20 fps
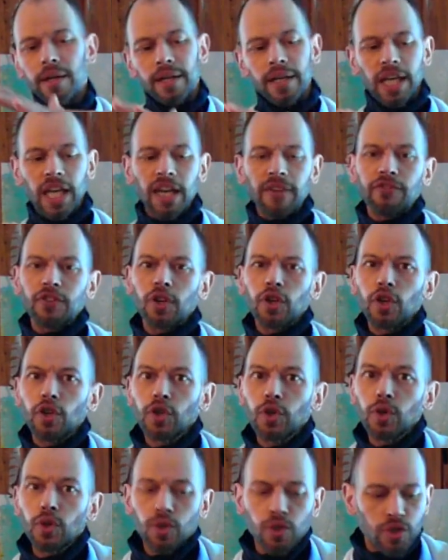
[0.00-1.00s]
If you
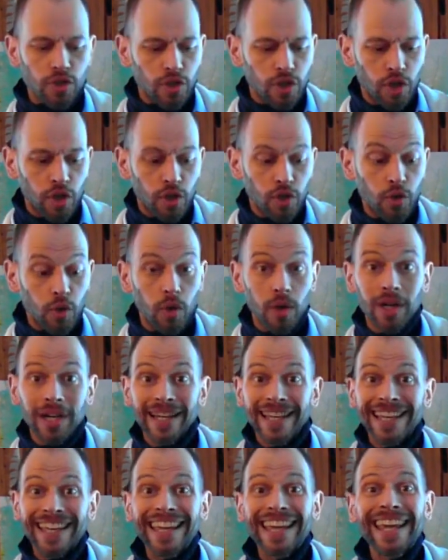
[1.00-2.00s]
use your
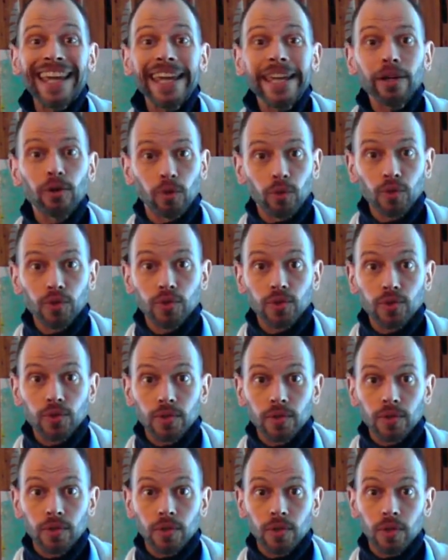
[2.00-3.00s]
heels
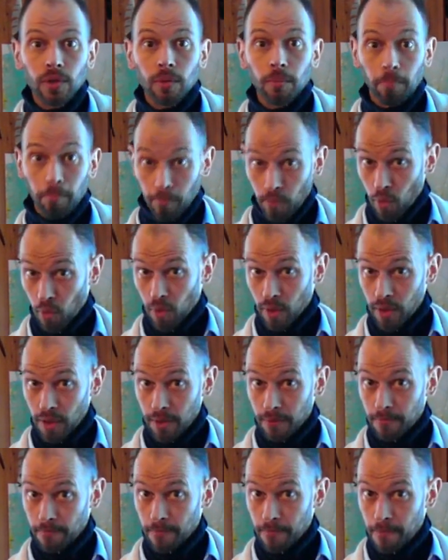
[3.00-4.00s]
more,
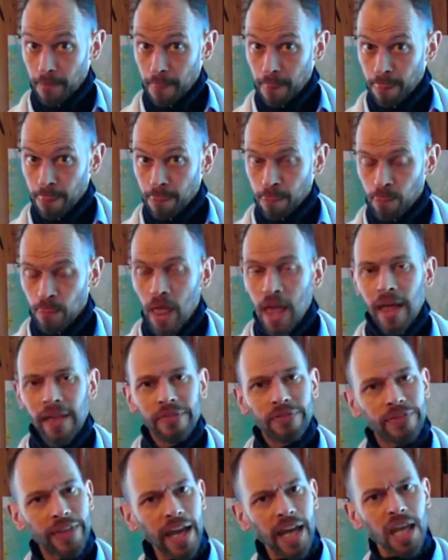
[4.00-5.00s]

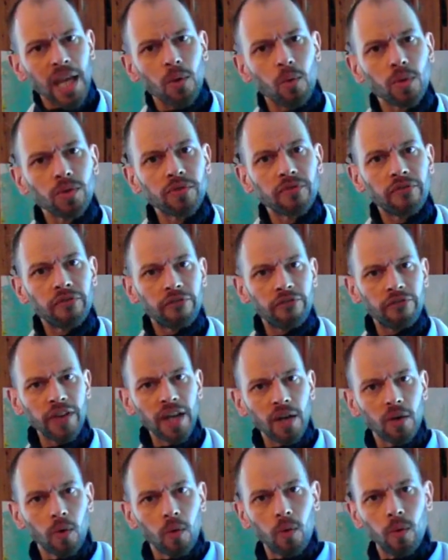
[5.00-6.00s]
then you would
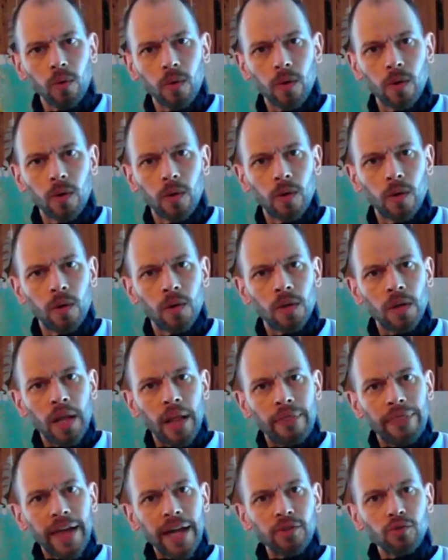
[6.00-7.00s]
feel
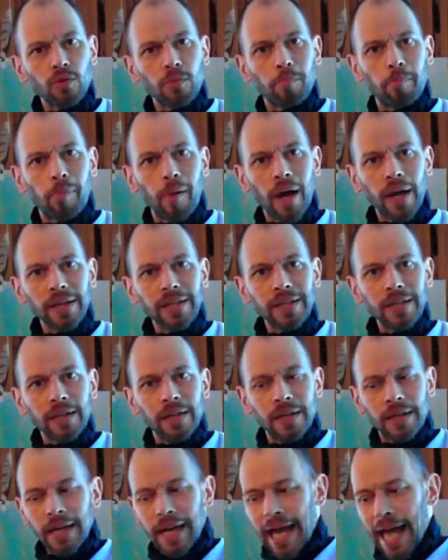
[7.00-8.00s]
that your body
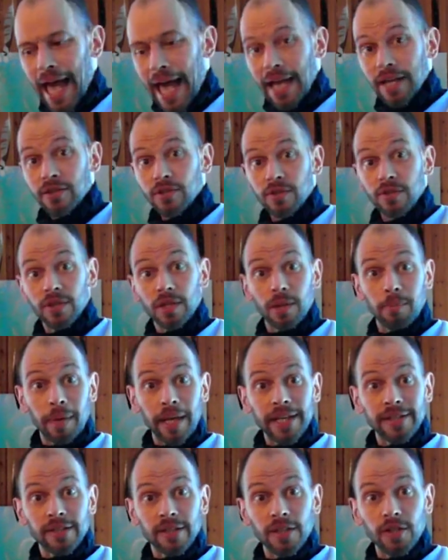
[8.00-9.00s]
has the
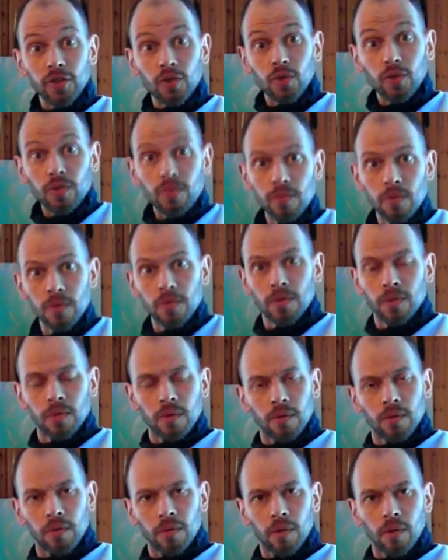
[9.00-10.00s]
ability to
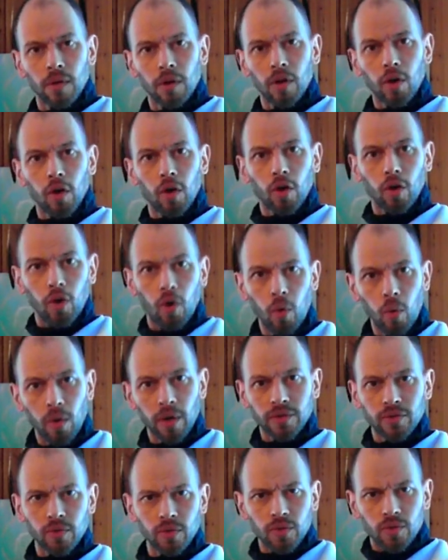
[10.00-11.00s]

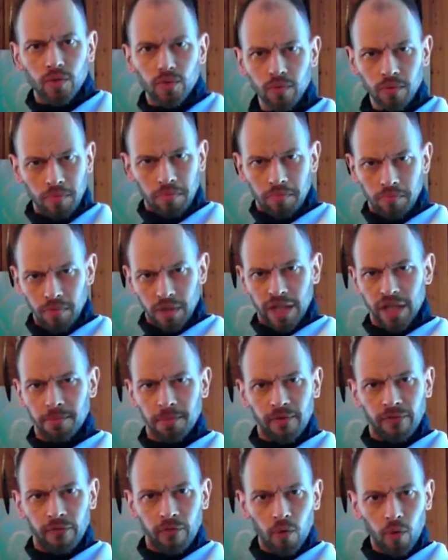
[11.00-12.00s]
lower, to, to, a little
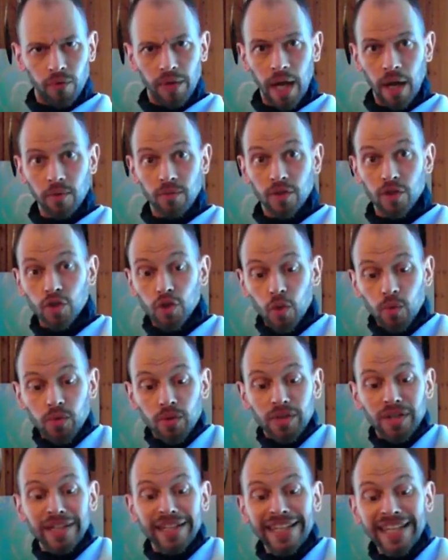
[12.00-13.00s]
bit fall down, so your
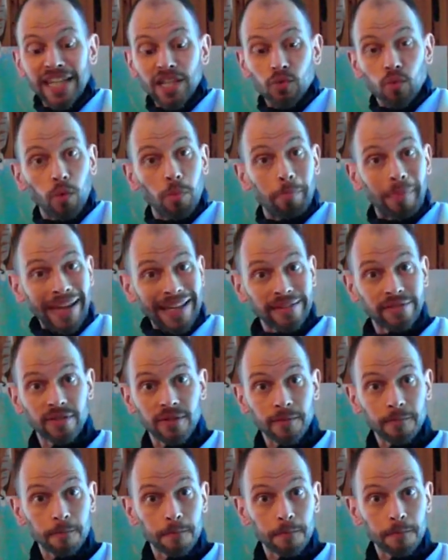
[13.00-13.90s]
knees will bend.